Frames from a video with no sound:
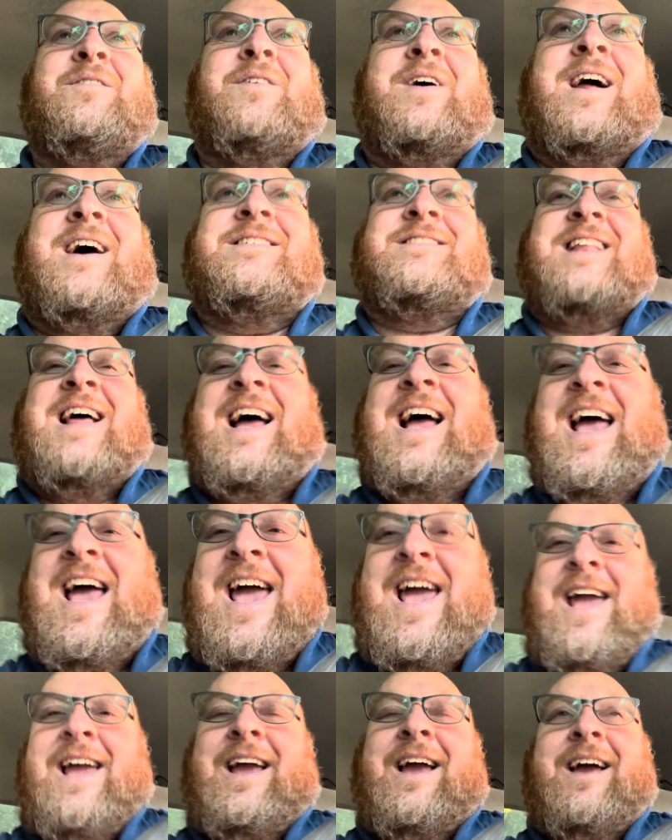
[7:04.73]
but I was like,
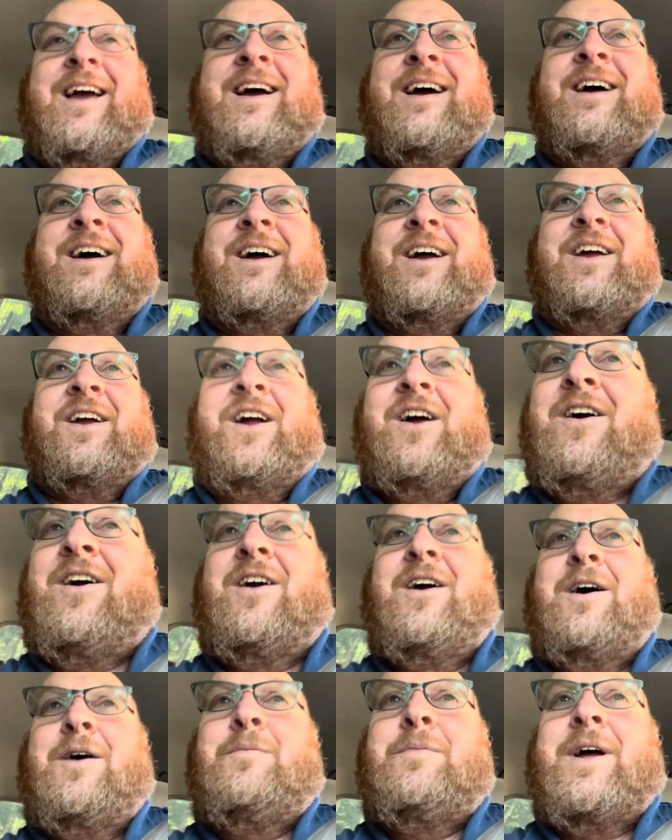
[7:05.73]
hey,
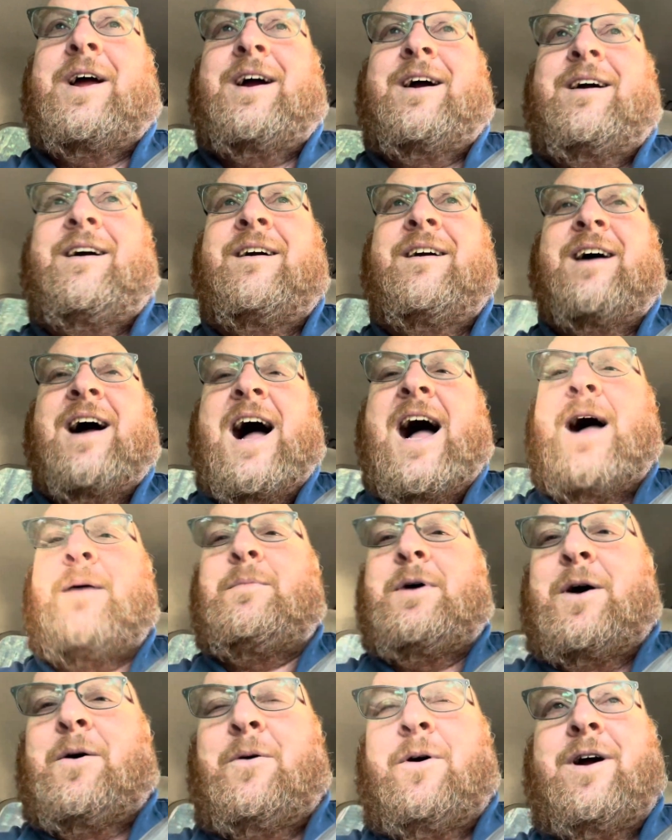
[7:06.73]
you're up there. I'm
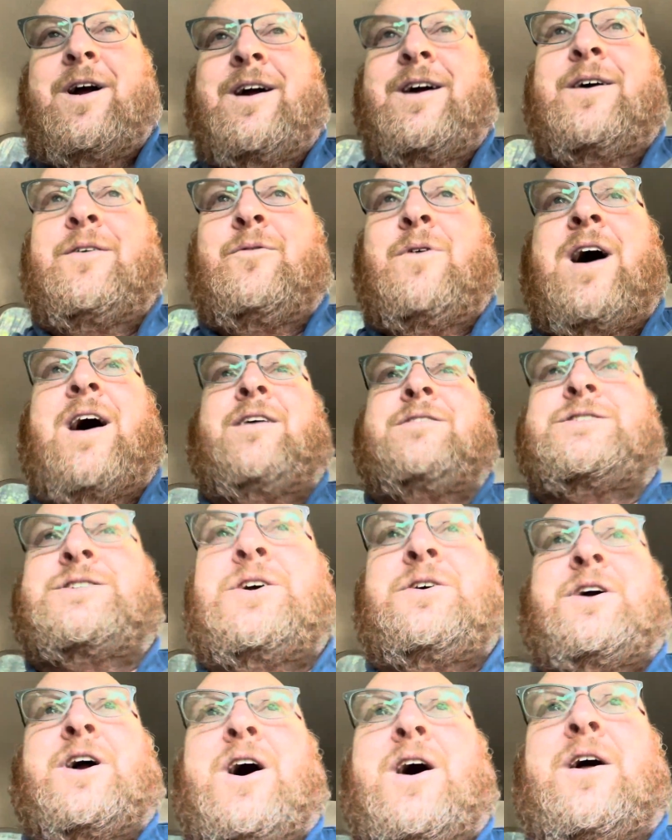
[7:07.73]
at work. Why don't
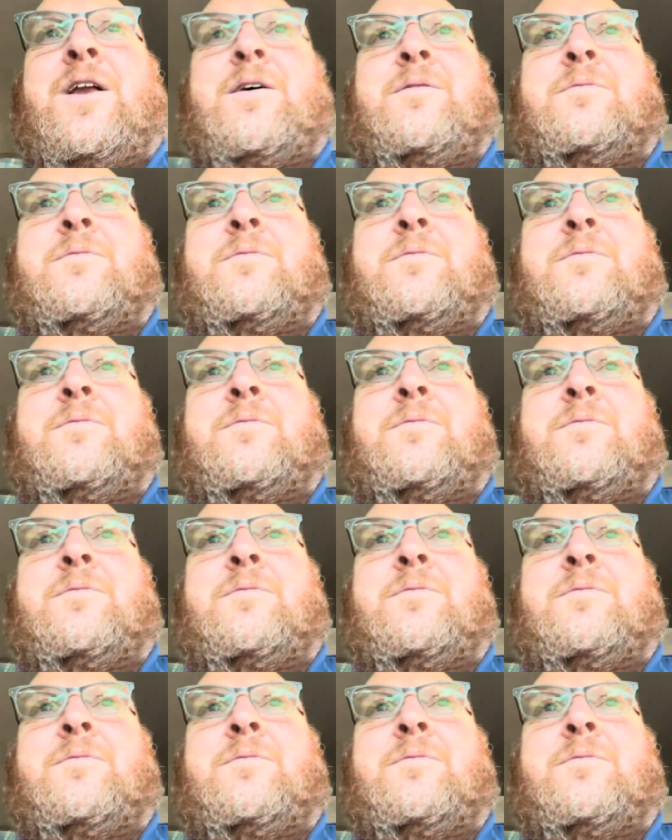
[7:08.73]
you call